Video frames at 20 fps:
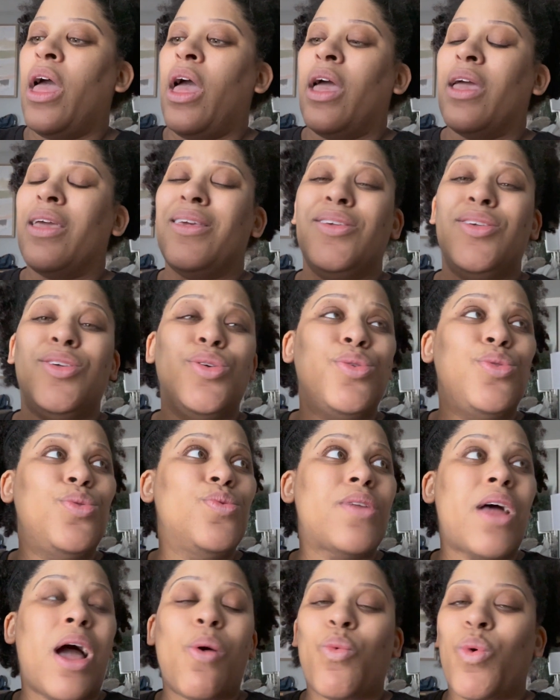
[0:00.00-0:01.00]
You do
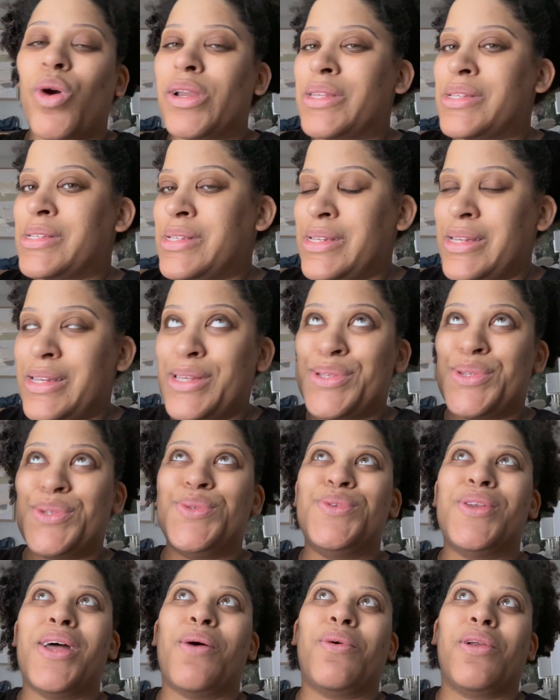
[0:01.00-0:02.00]
not want to sneeze. You do
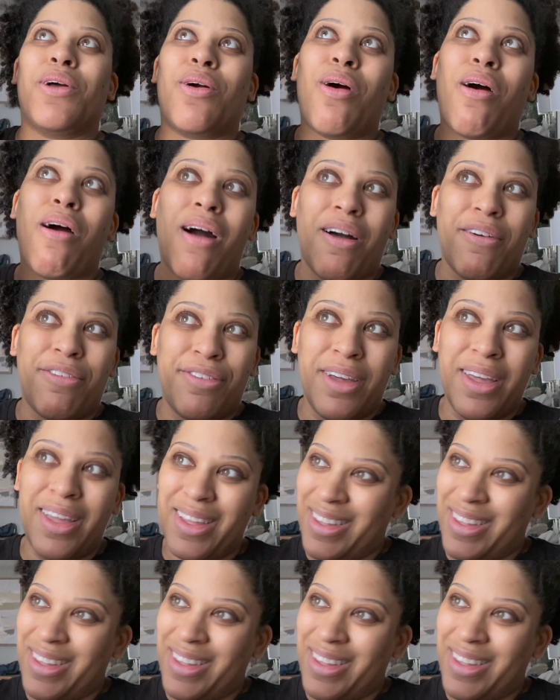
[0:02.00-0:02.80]
not want to cough.